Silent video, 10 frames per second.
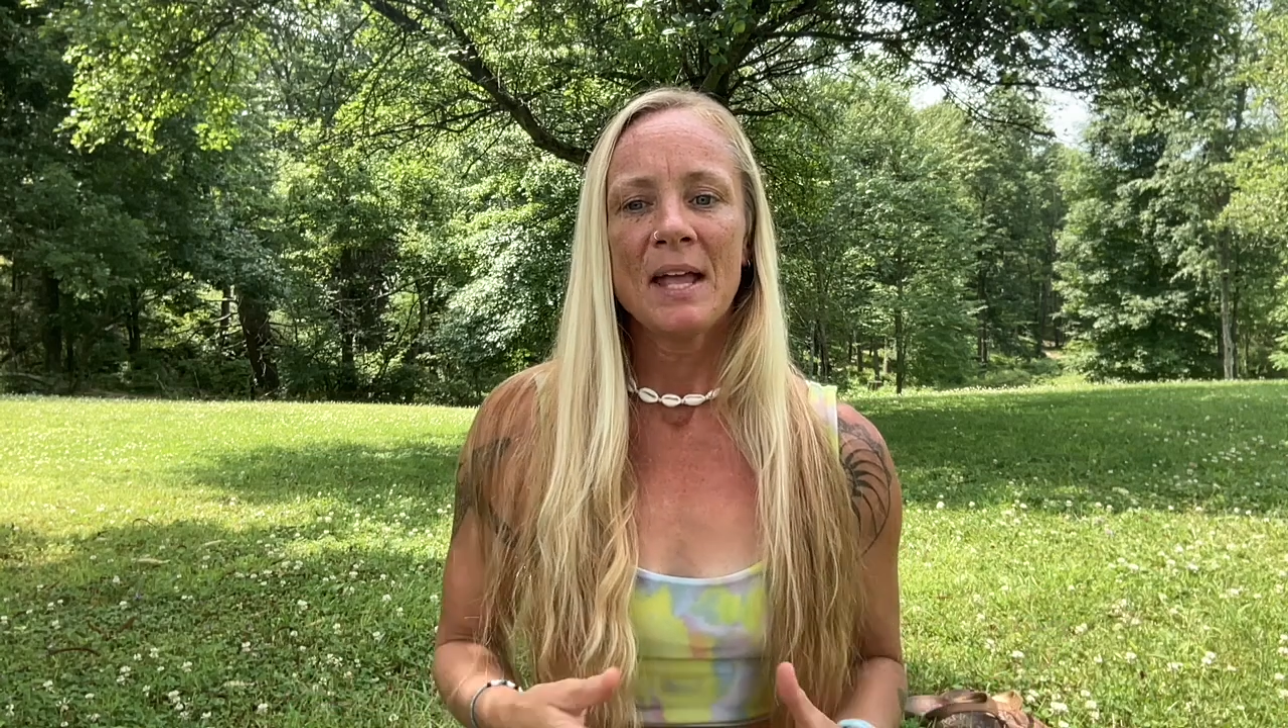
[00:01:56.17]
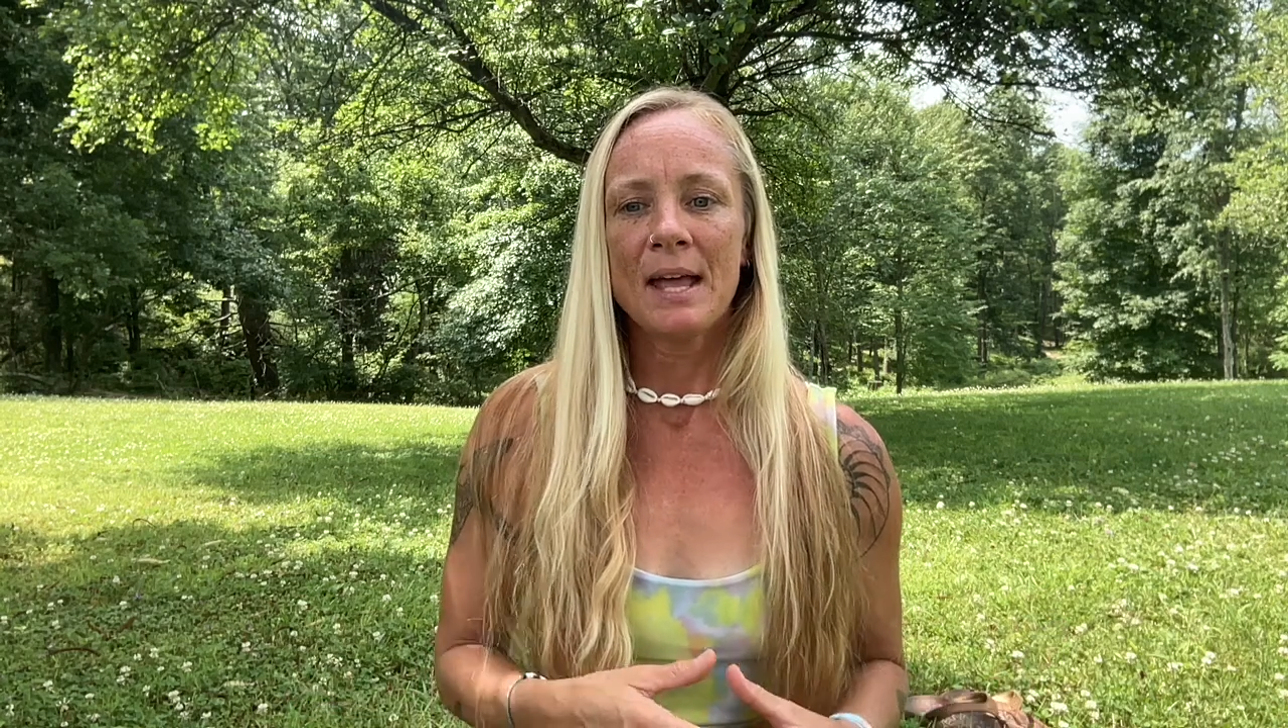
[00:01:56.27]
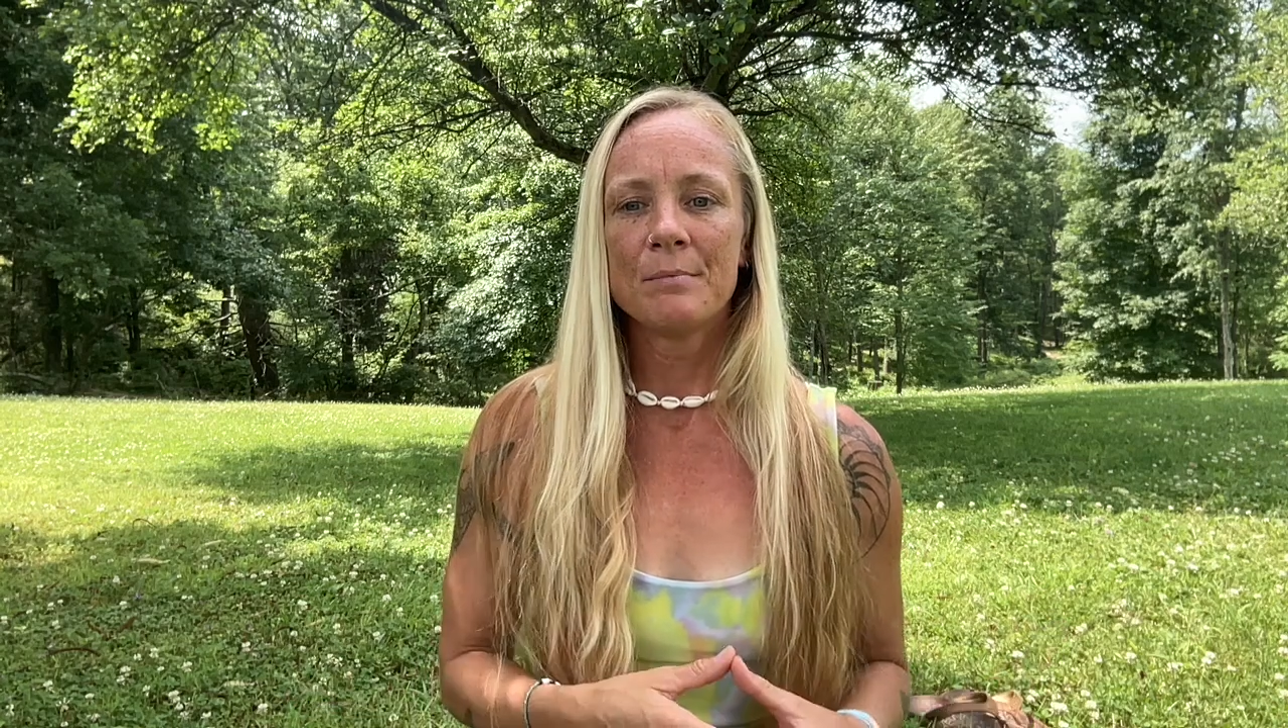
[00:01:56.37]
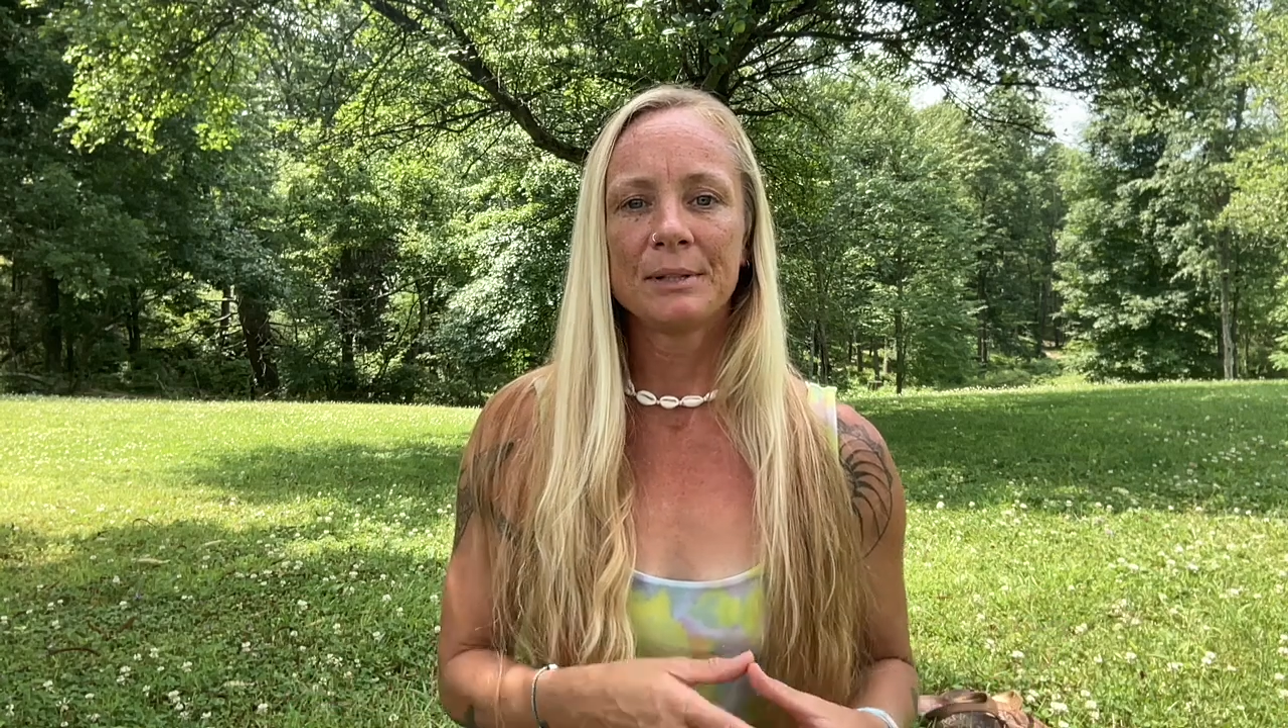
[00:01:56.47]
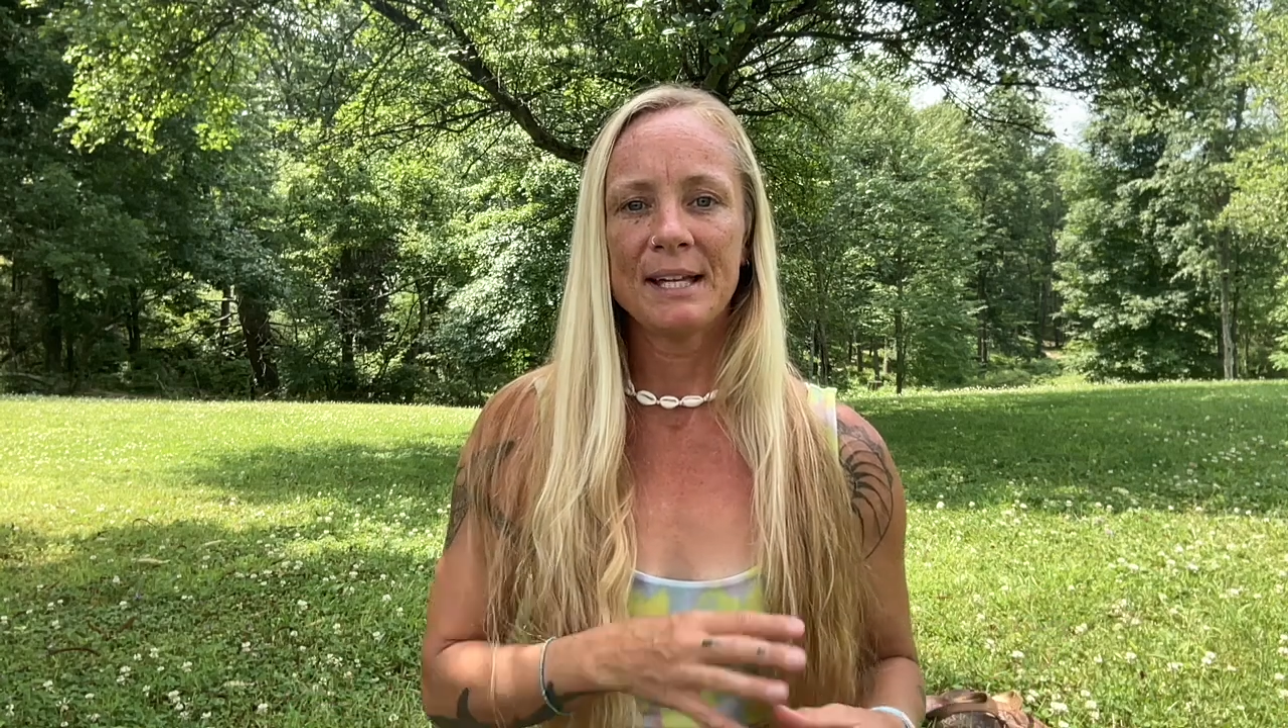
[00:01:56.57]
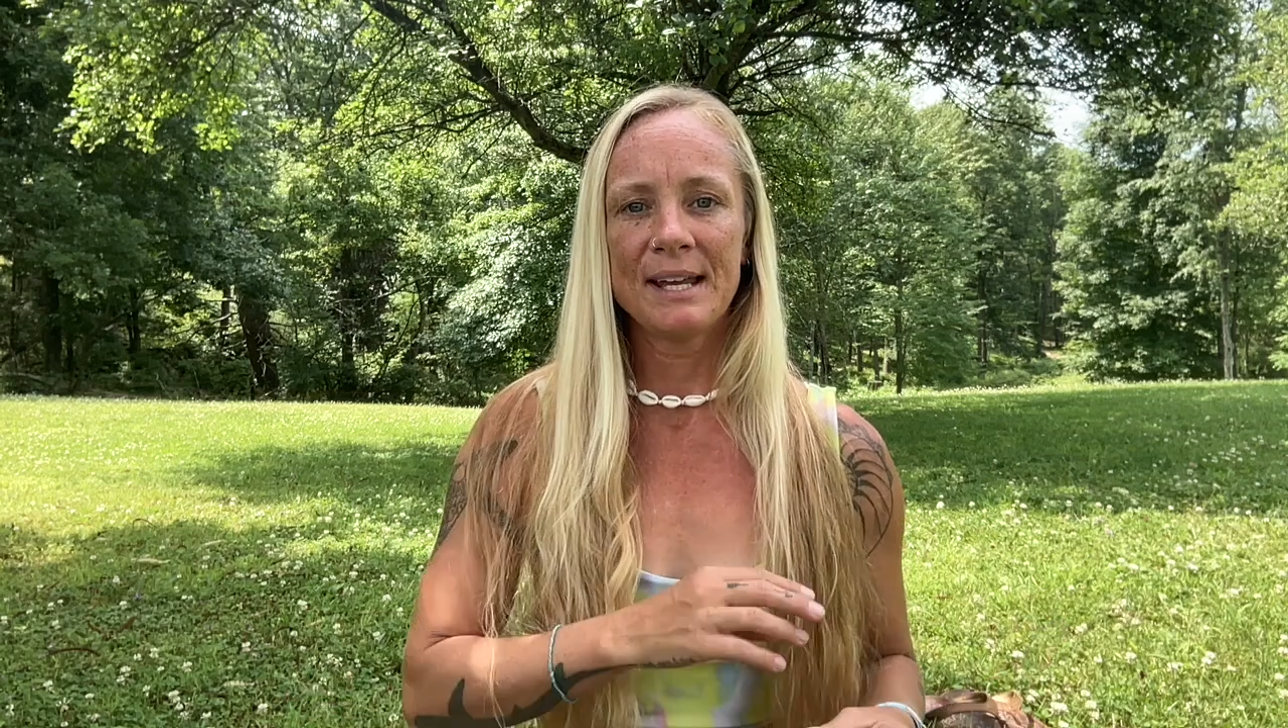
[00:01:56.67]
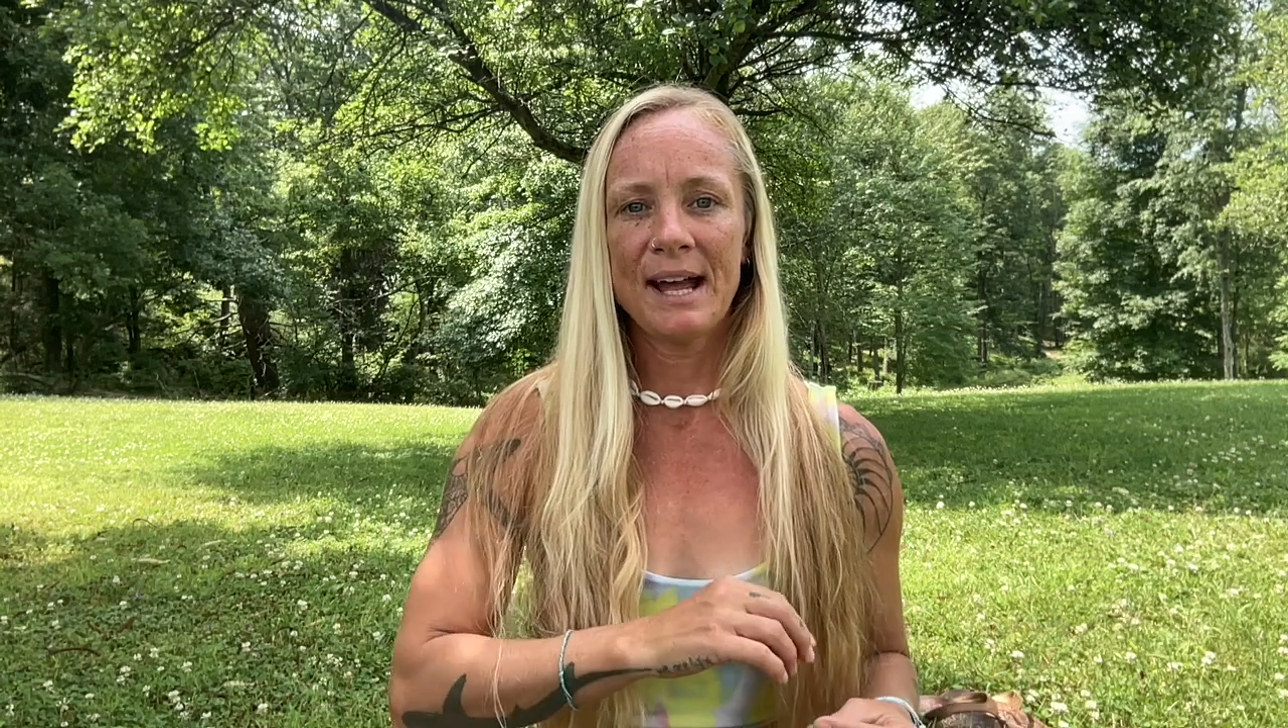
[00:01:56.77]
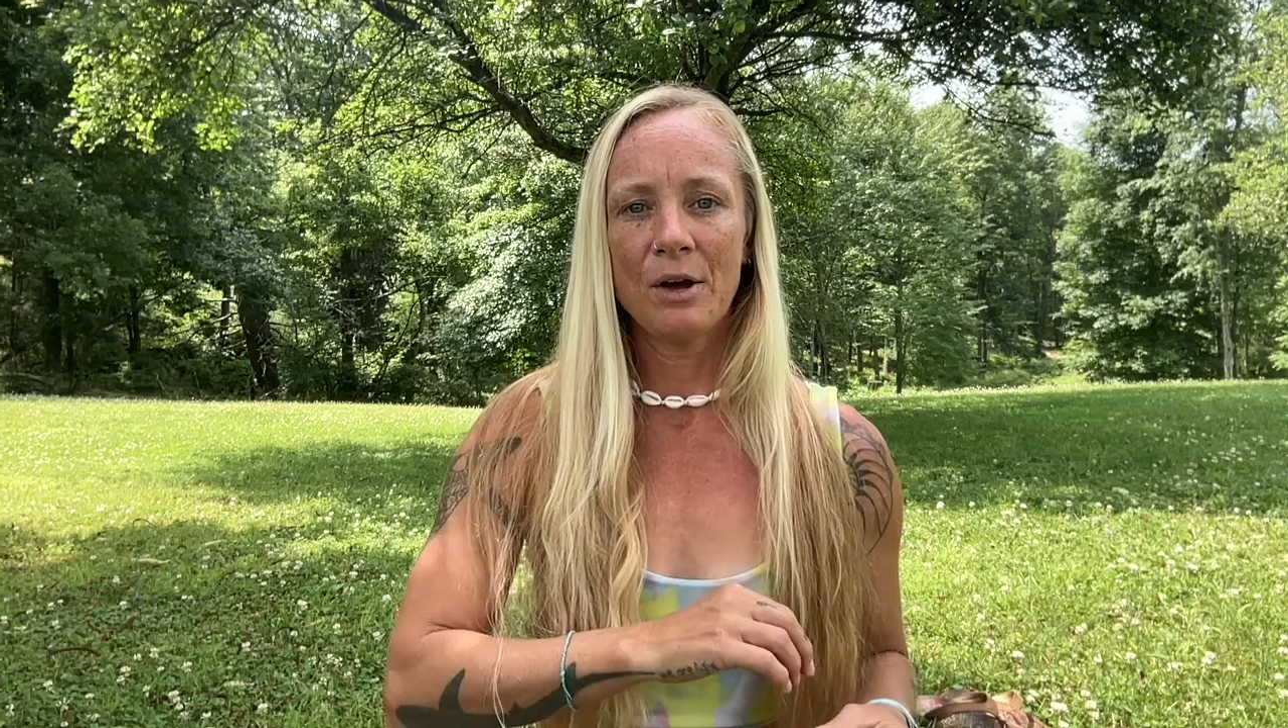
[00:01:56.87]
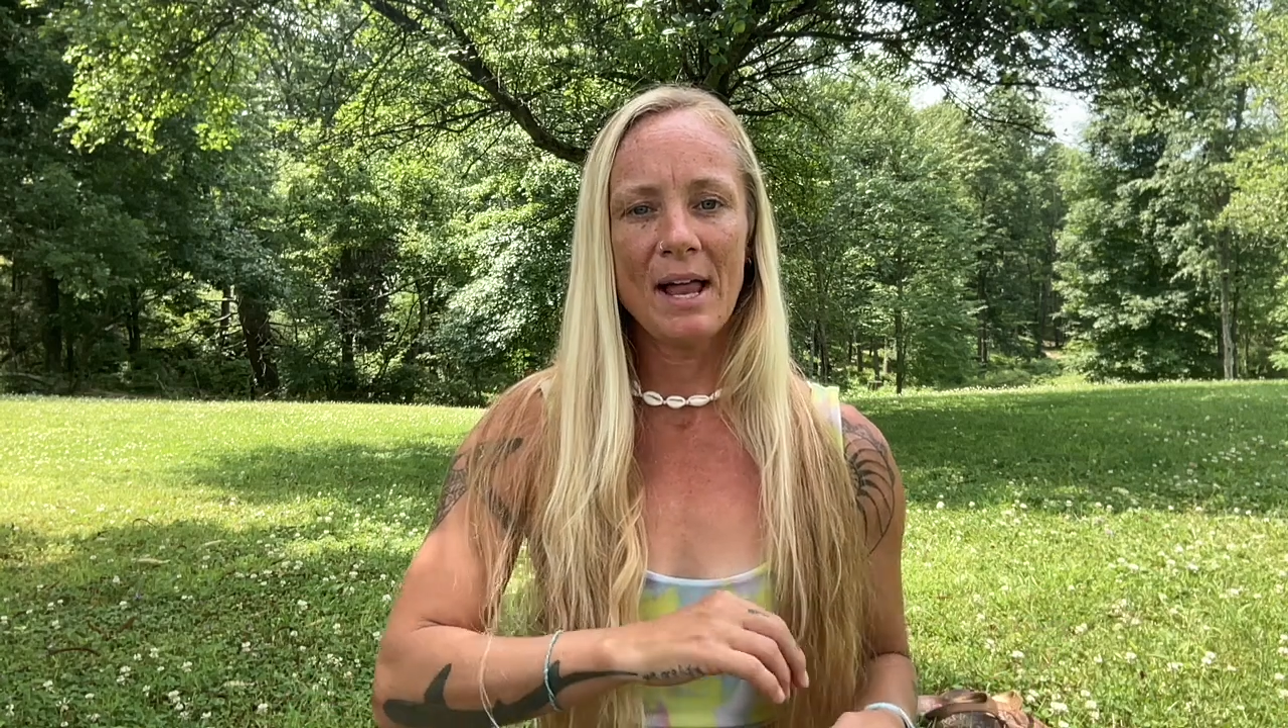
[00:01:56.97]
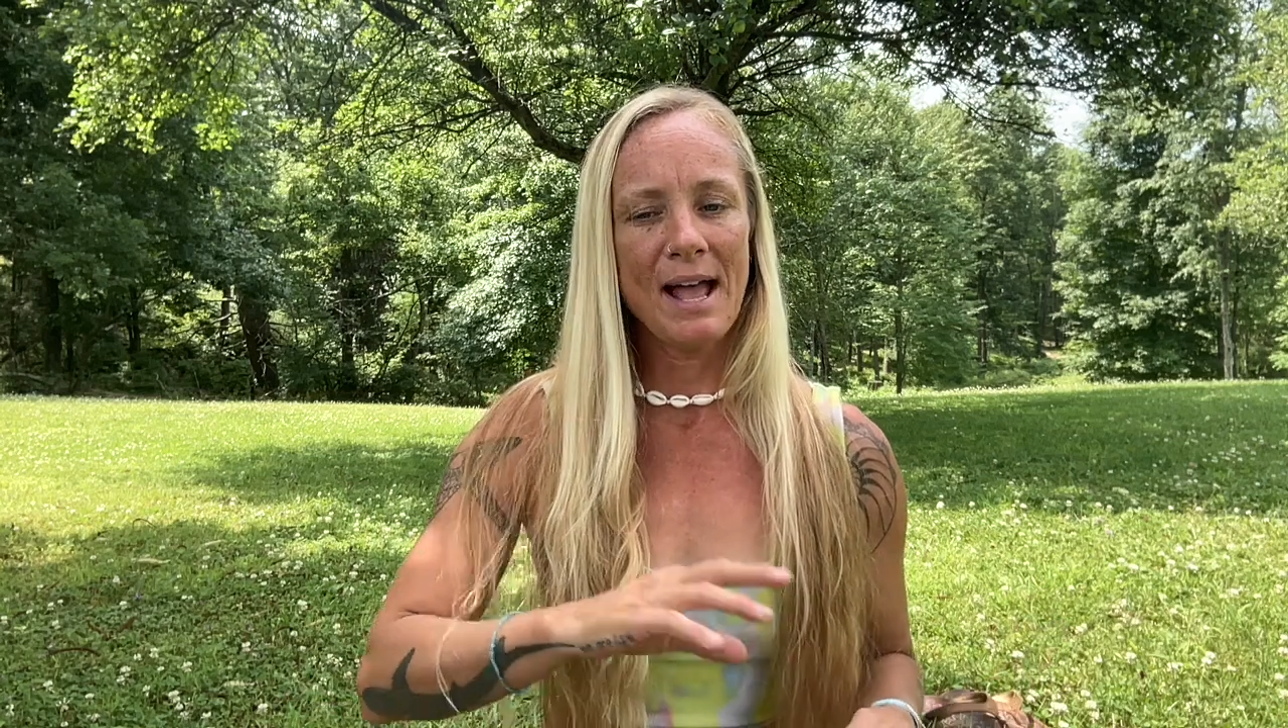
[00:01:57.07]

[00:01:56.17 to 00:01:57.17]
and plan out